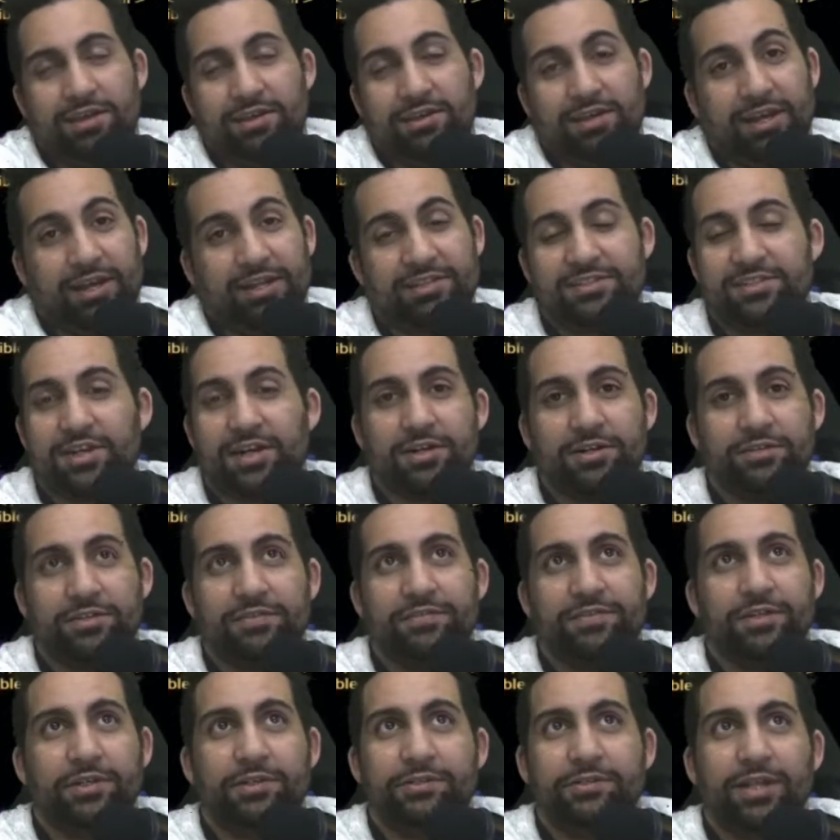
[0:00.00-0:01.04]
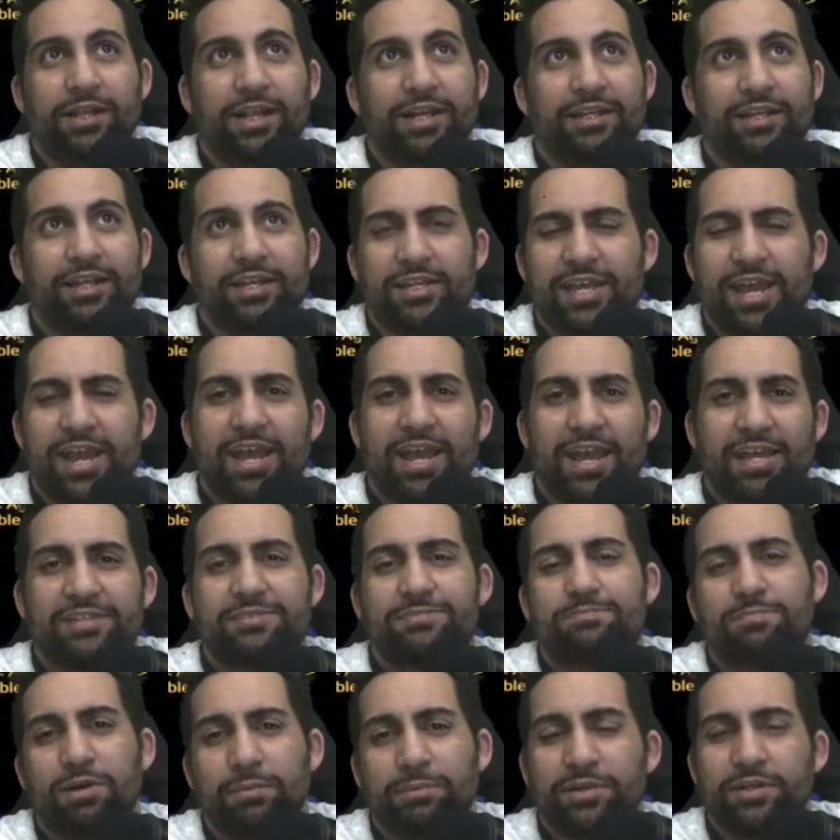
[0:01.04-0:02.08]
it's stuck on the field. Like, yeah, it's
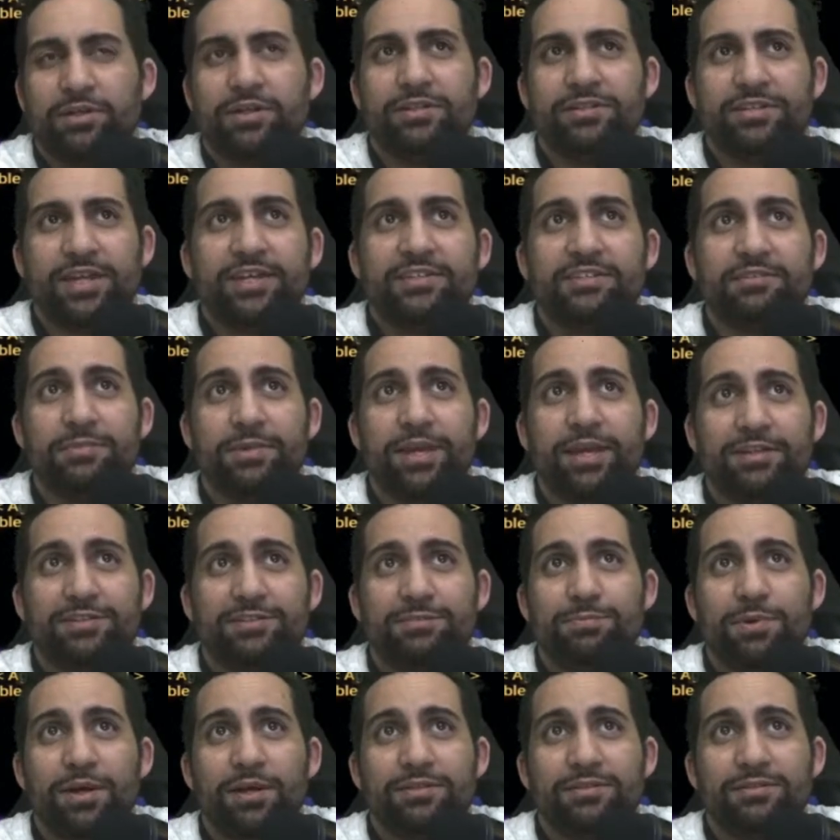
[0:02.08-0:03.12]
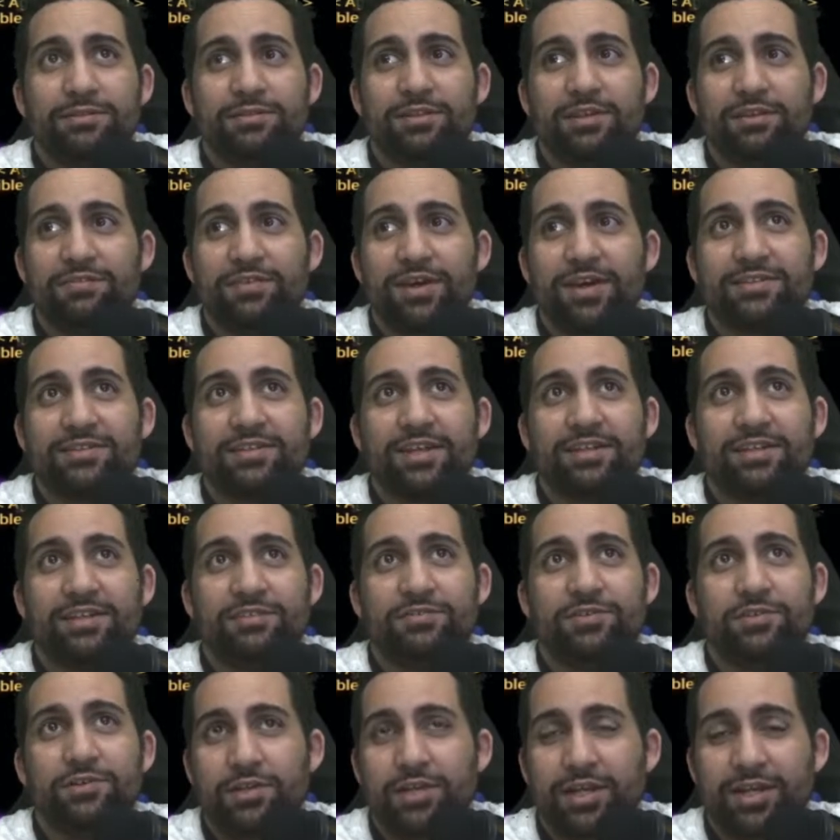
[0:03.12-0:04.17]
probably going to take some hits, but the fact that
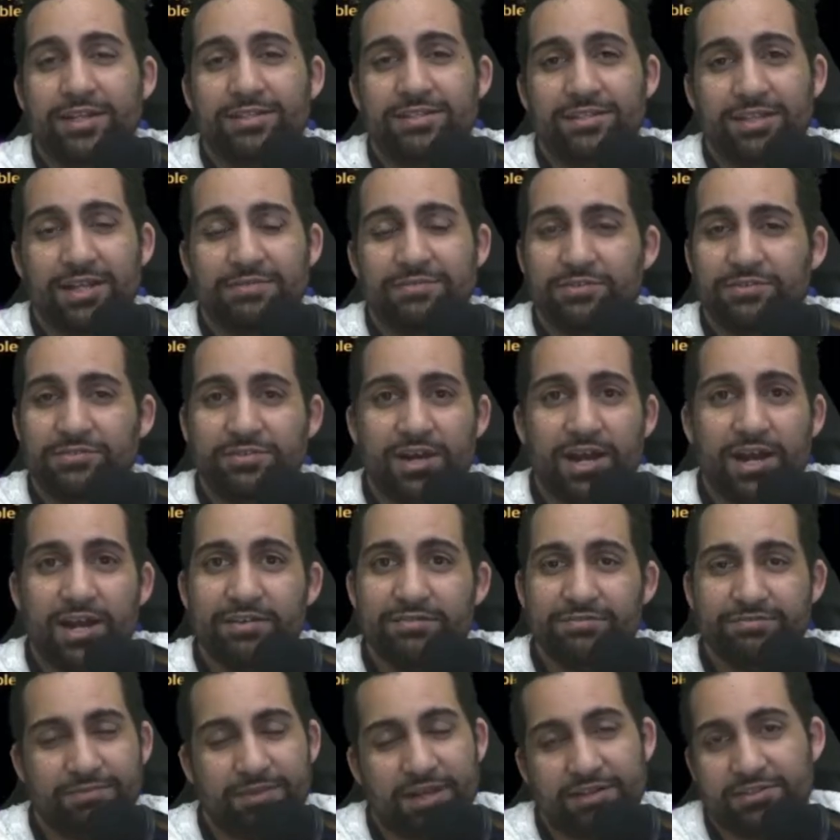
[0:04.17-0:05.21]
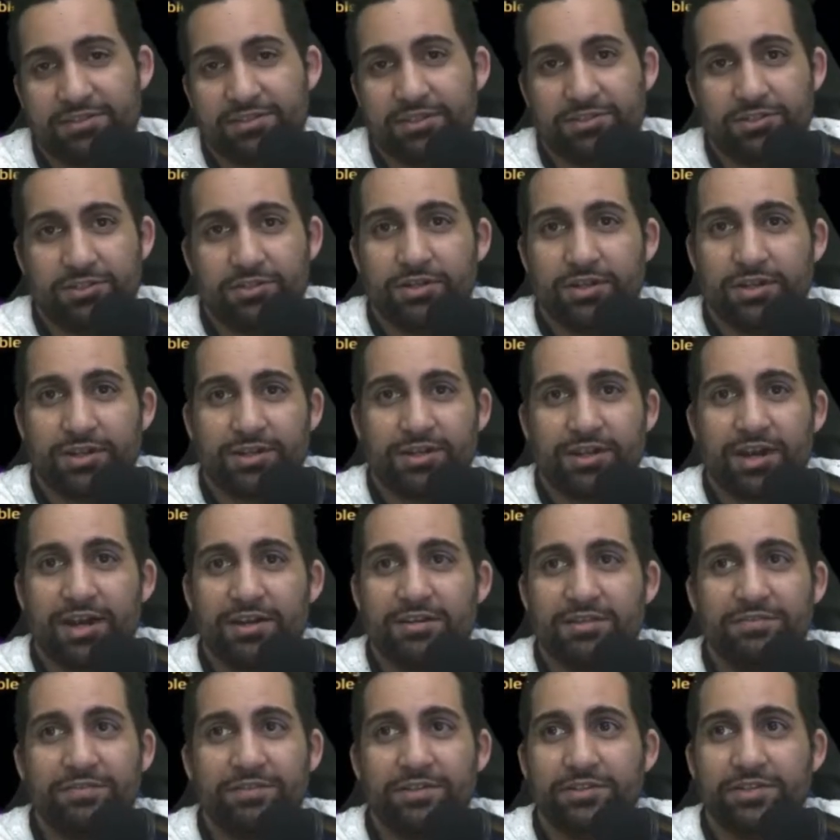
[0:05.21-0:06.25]
if you can get it to level 5, that's it. You've got a card
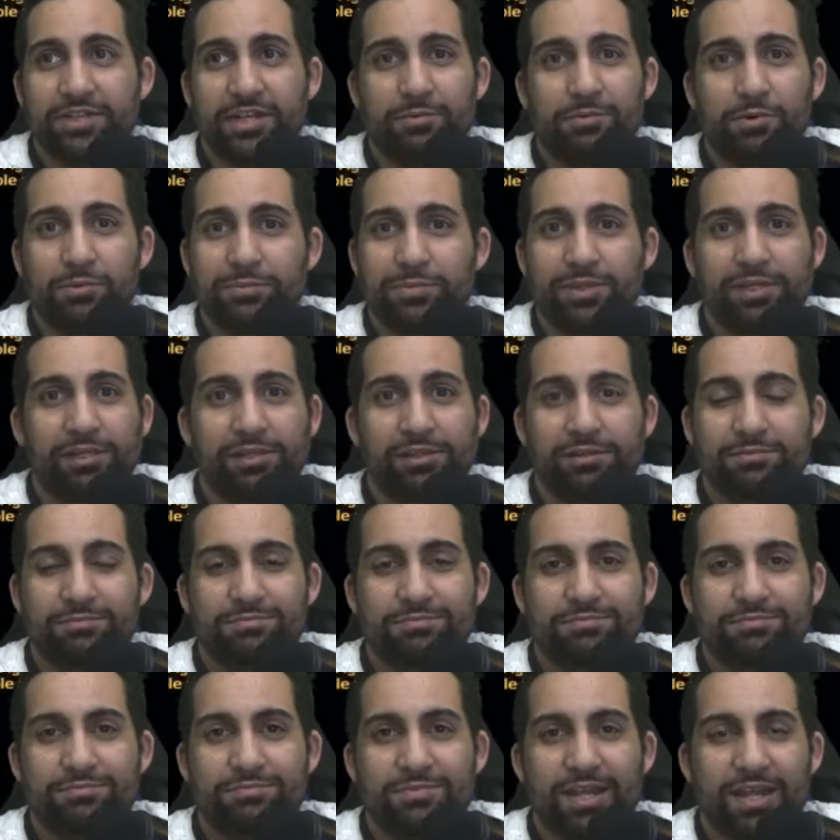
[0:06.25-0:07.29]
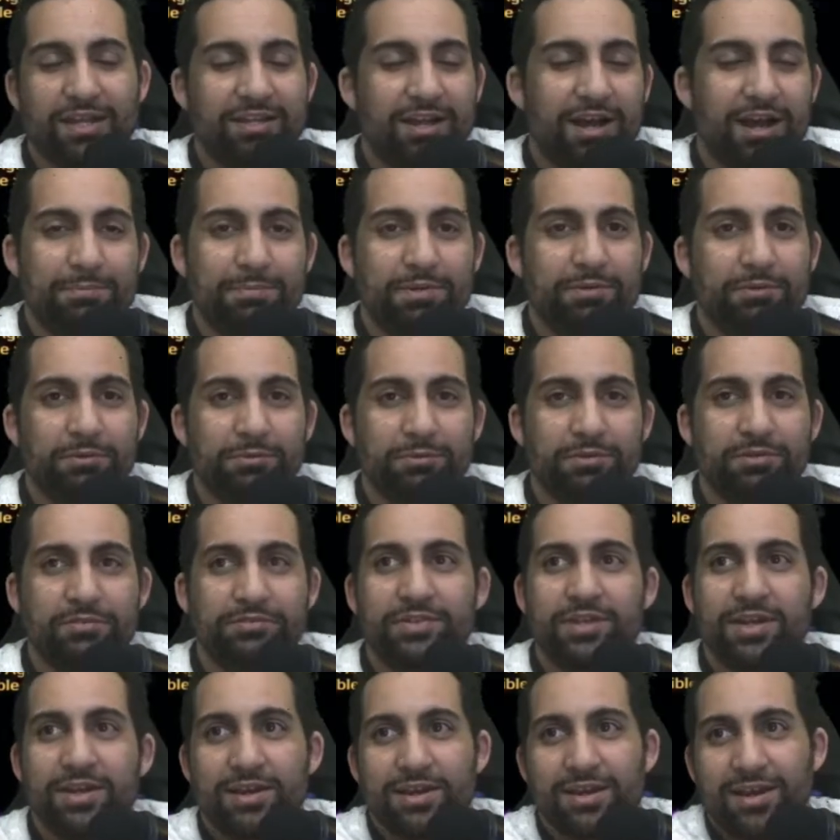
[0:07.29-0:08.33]
on the field that can't be
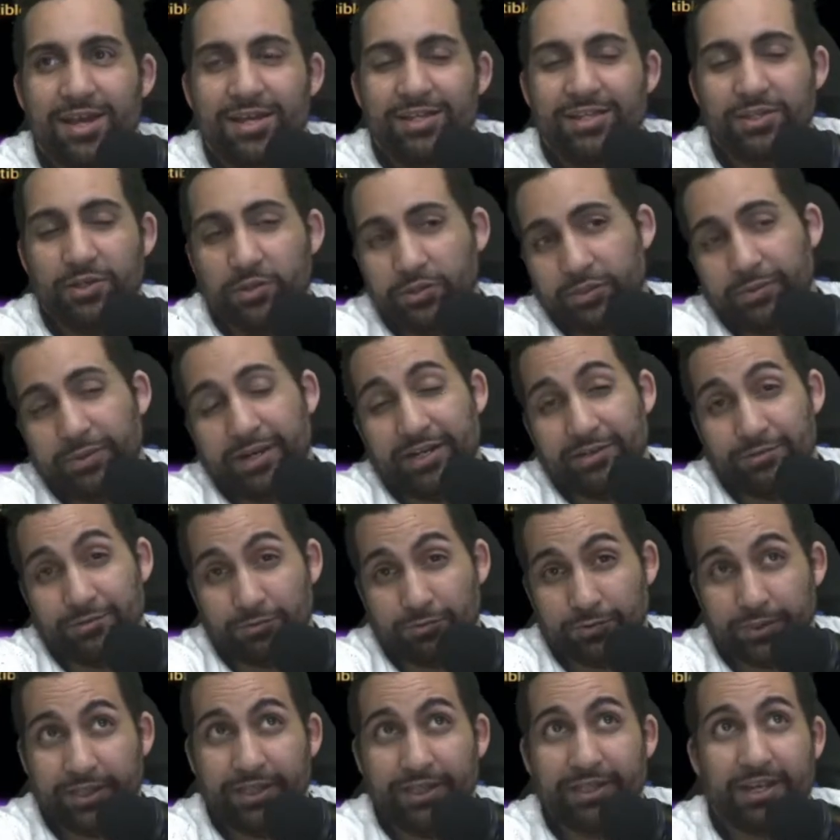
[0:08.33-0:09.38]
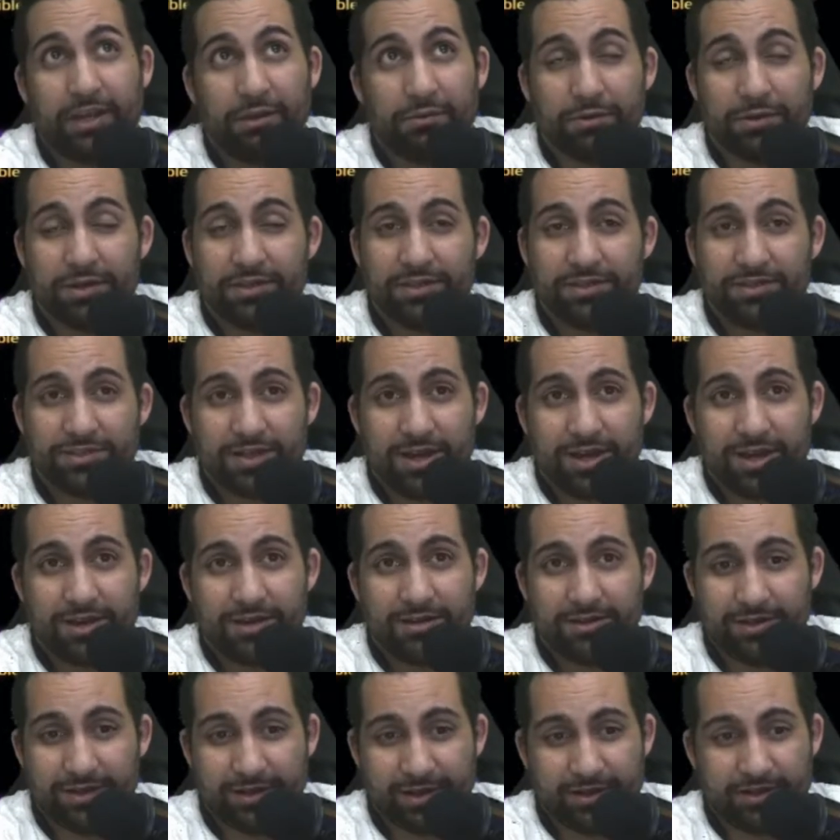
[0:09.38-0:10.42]
removed. The only way to really get rid of this
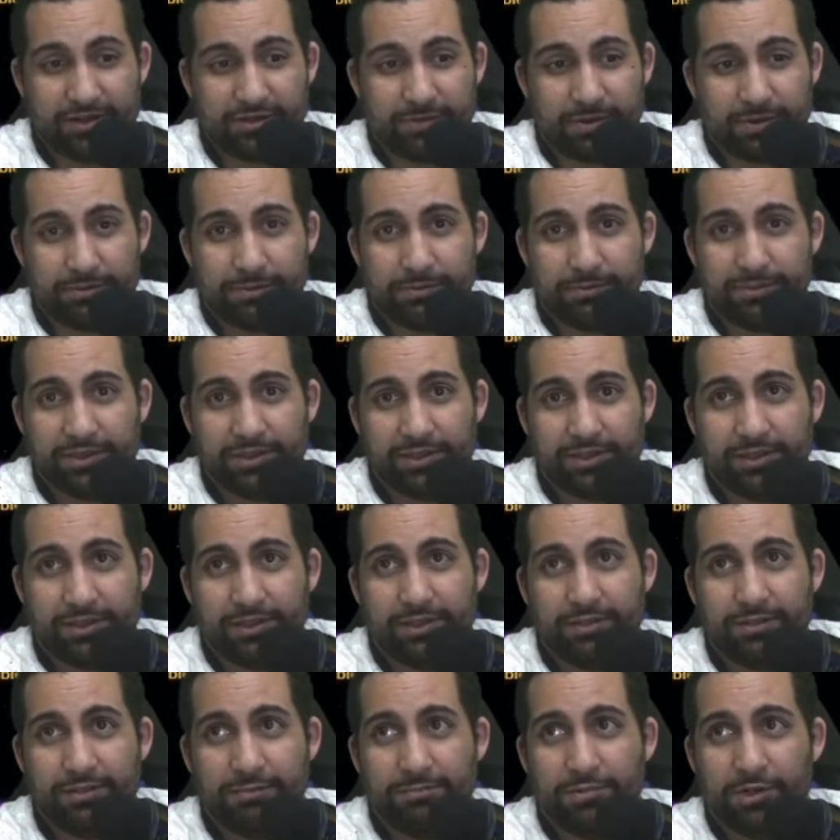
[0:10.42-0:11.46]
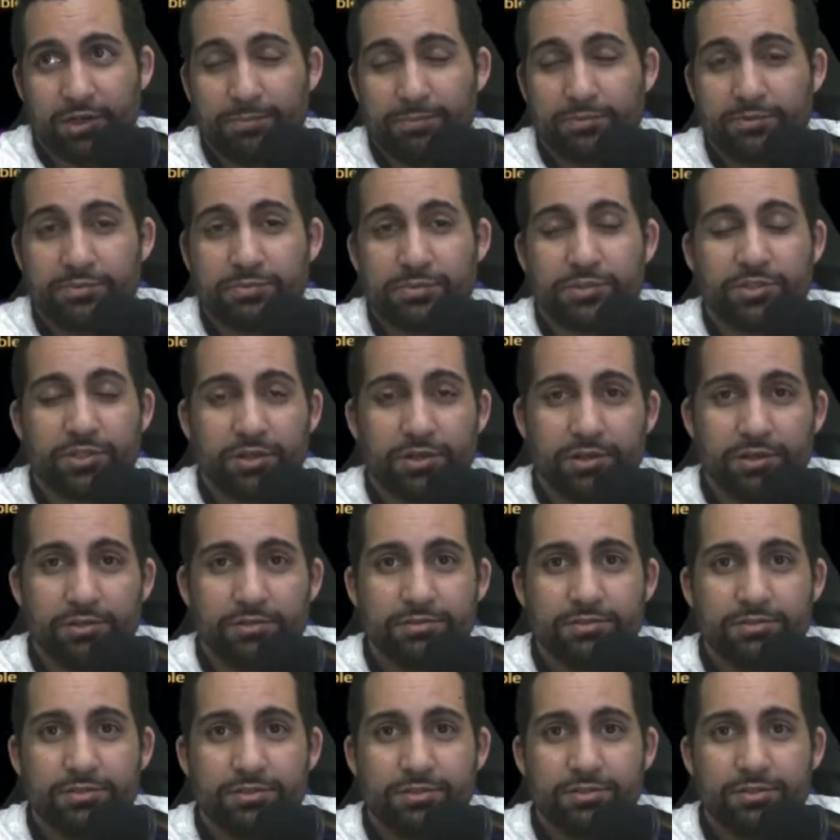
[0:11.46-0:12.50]
card is probably Purple's
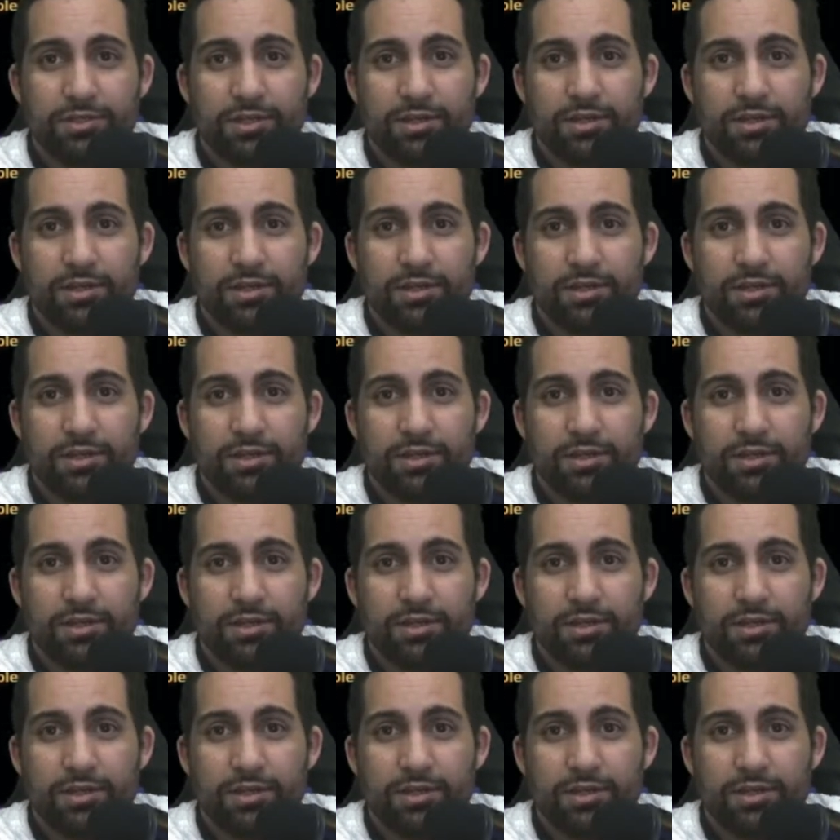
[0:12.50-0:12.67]
Returns,